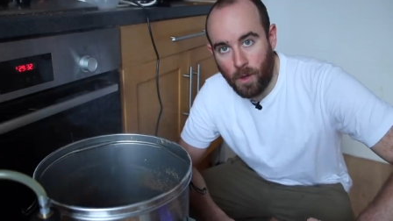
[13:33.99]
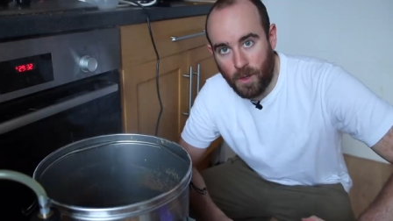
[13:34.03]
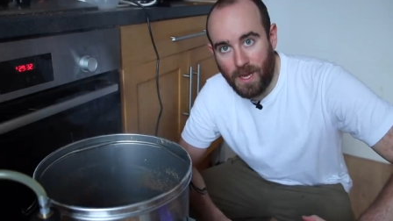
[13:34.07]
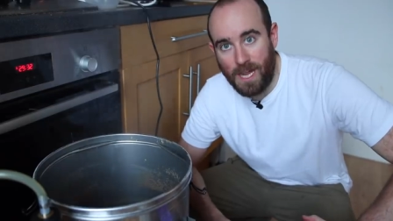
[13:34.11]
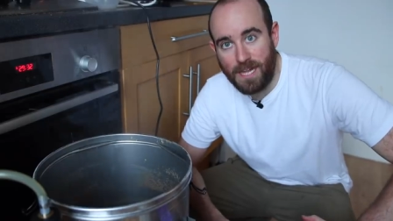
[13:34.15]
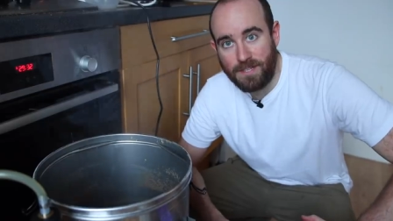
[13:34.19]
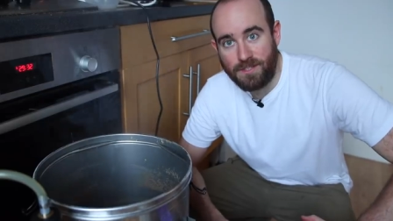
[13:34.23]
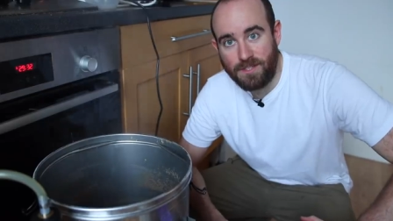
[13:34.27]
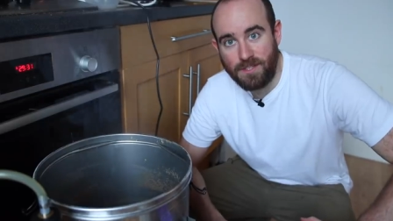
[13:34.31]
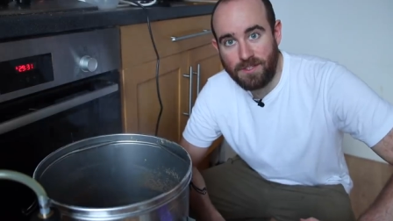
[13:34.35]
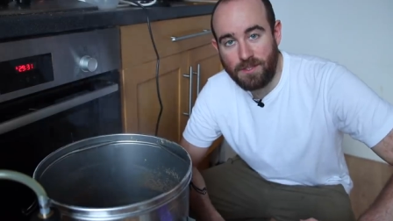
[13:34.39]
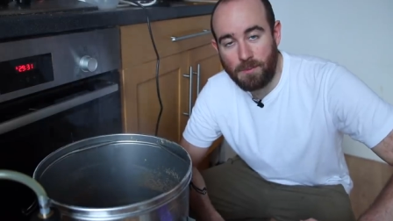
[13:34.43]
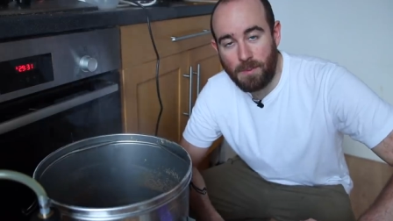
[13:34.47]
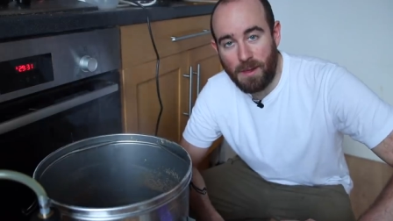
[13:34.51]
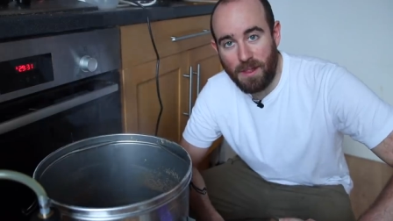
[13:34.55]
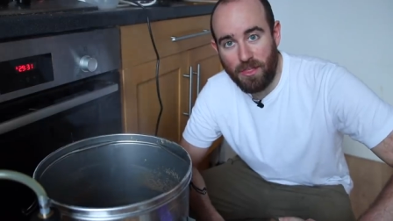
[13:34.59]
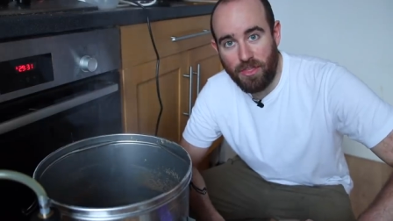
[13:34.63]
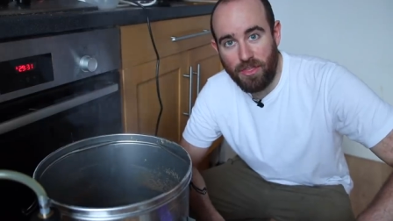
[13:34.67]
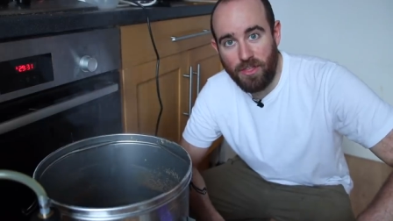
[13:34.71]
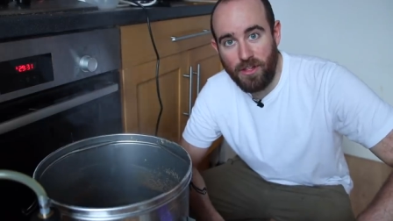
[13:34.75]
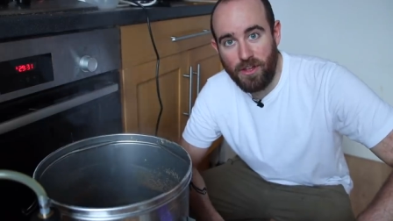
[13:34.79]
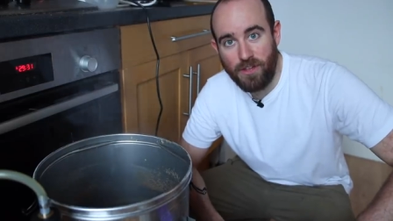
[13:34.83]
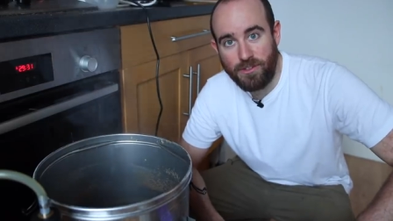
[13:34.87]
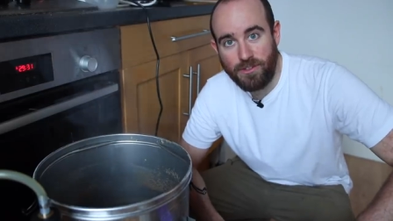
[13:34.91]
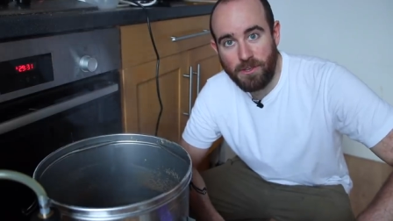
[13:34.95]
Okay, so there's about
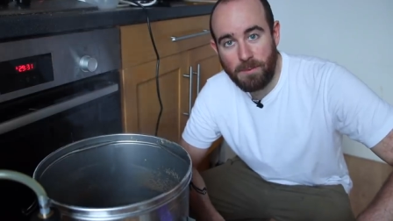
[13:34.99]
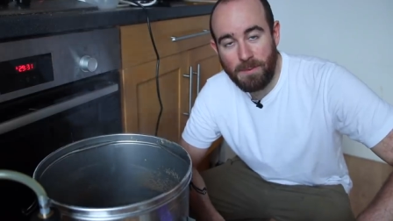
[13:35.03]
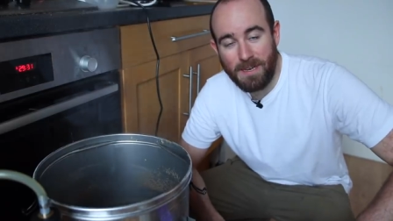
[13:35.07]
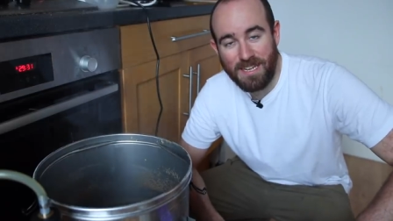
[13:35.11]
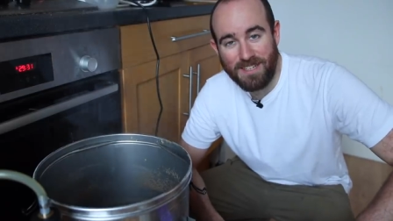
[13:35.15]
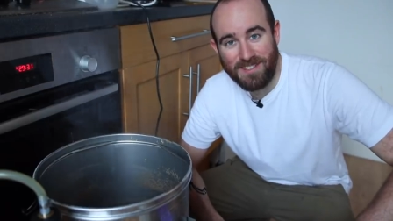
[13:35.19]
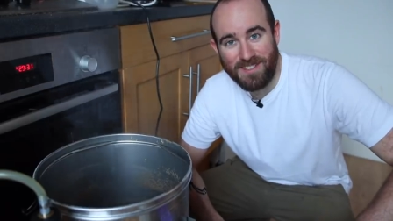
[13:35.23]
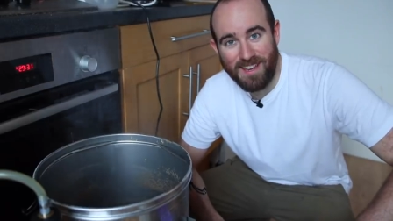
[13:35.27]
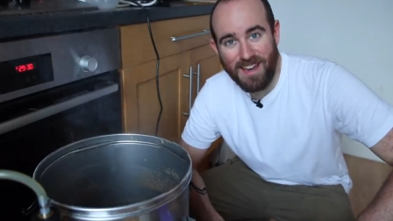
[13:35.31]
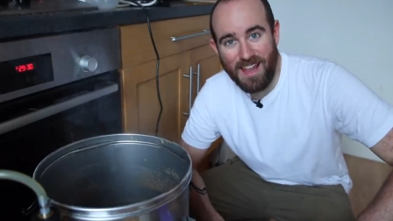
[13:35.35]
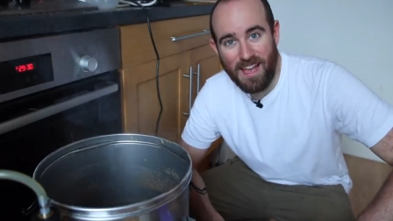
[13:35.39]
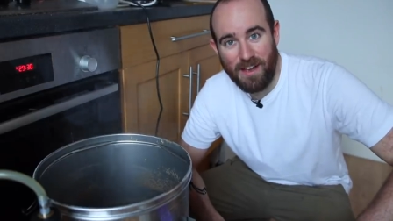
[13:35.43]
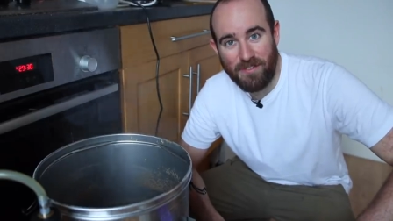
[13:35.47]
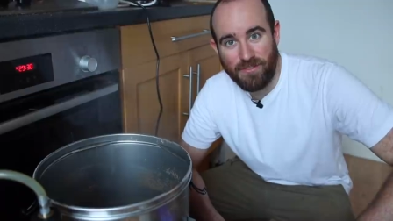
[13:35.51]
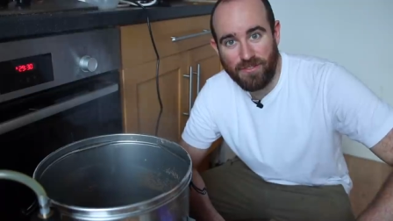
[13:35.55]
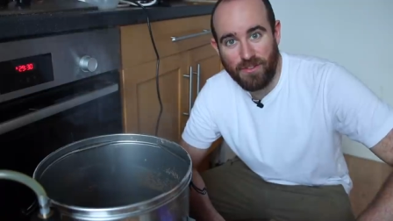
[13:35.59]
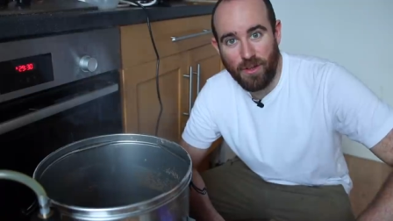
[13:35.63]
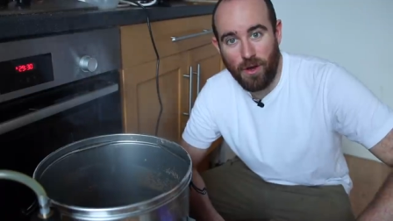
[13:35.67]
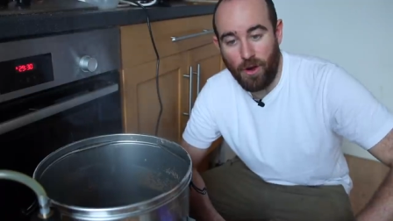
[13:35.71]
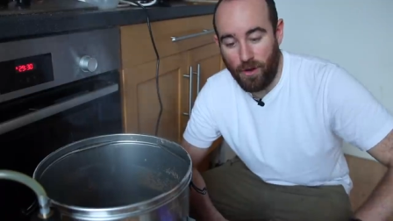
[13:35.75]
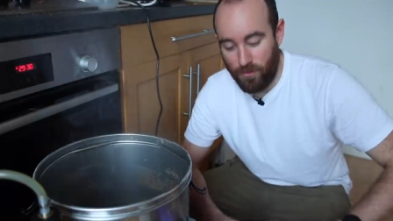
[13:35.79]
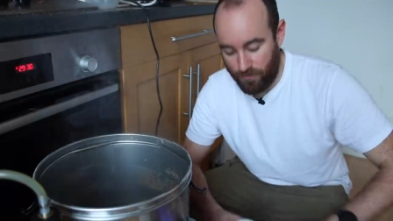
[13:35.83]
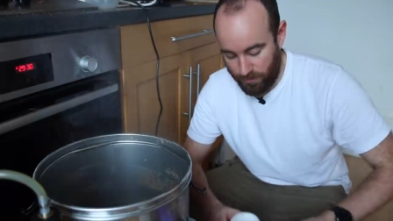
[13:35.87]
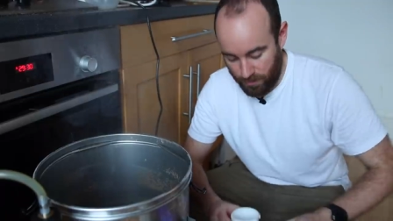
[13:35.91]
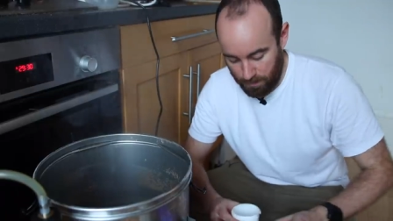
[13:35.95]
thirty minutes left
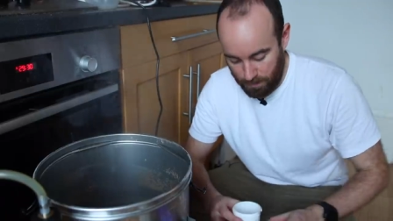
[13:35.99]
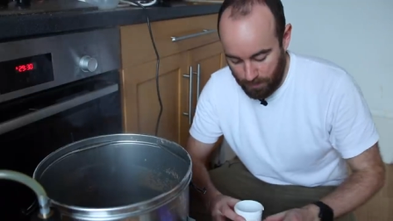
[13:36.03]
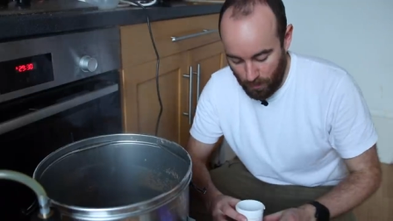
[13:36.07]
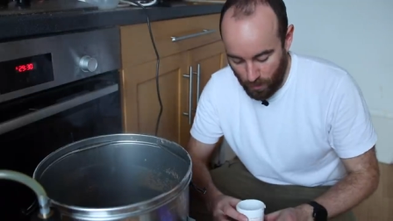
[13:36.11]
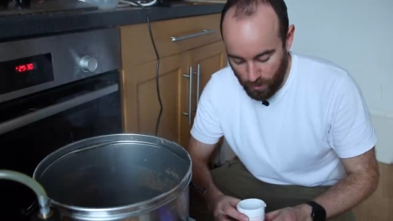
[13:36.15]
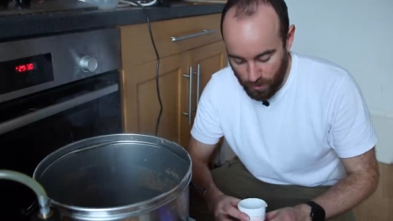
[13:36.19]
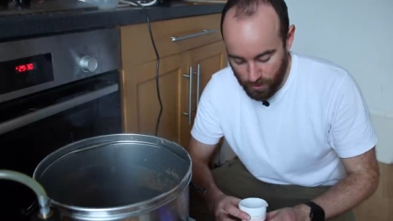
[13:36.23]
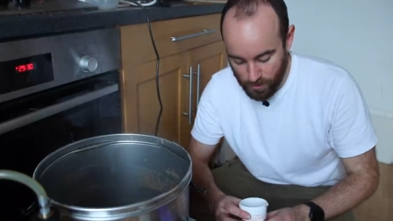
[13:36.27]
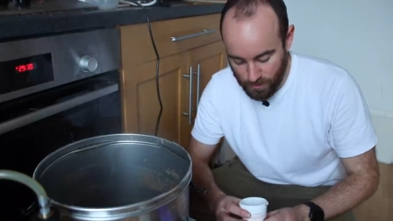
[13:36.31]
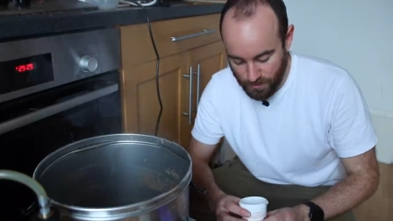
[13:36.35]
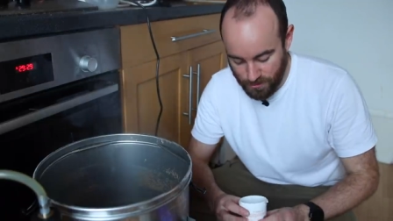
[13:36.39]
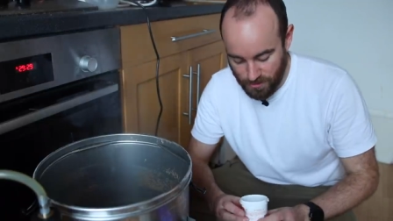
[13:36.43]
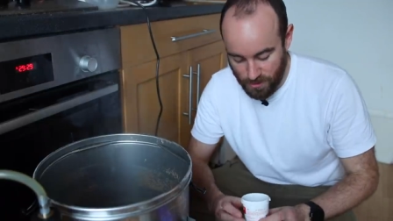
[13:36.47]
of the boil.